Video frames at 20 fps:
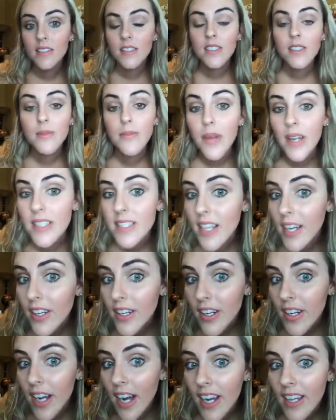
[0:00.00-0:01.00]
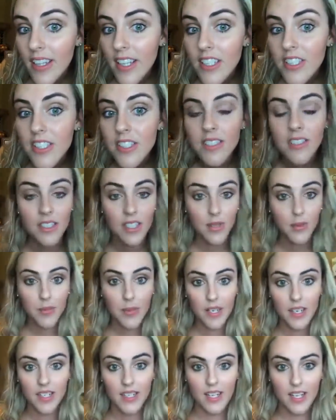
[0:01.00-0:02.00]
spreads out your eyelashes a little
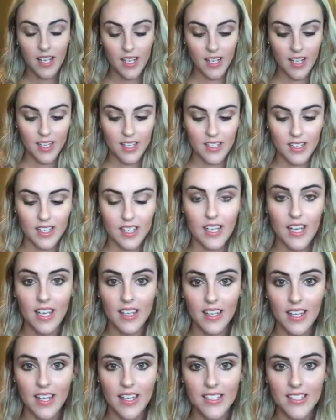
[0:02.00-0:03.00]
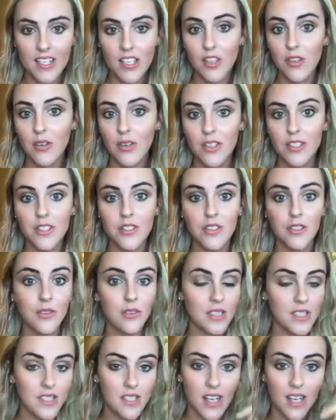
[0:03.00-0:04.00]
bit. And again, like I said, you could
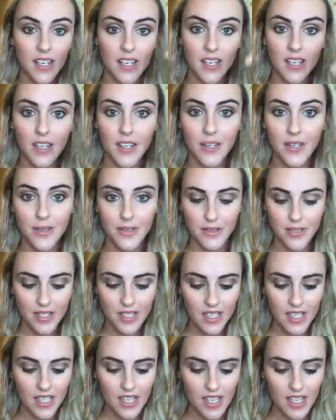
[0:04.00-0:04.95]
do a second coat